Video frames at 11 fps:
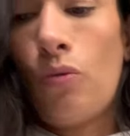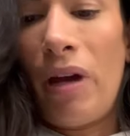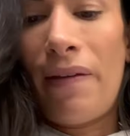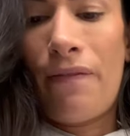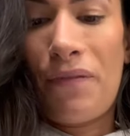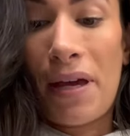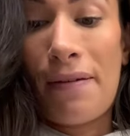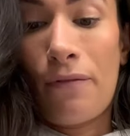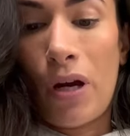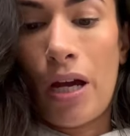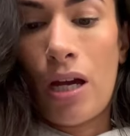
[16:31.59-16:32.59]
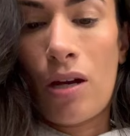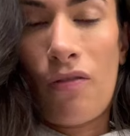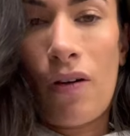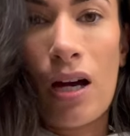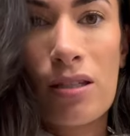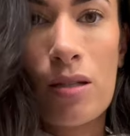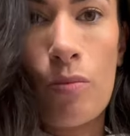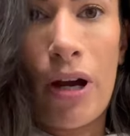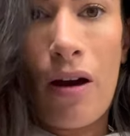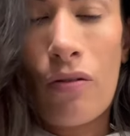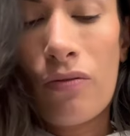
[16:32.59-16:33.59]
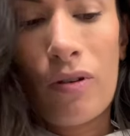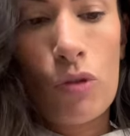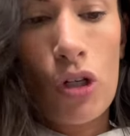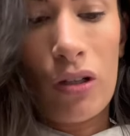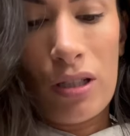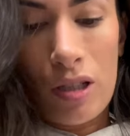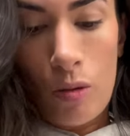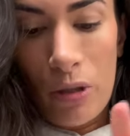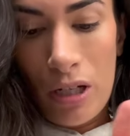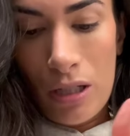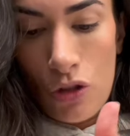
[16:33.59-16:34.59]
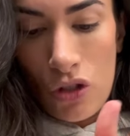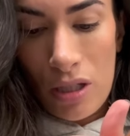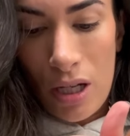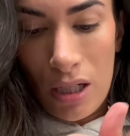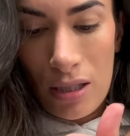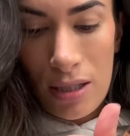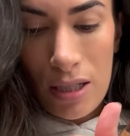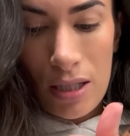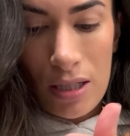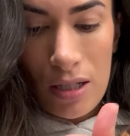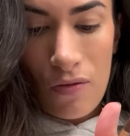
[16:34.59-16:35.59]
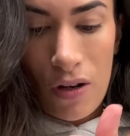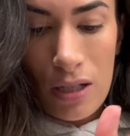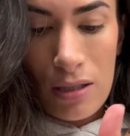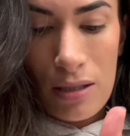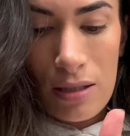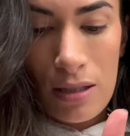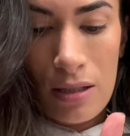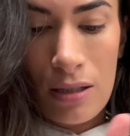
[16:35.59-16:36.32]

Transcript: my favorite Foxy Brown from Charlotte Tilbury and just kind of see the difference.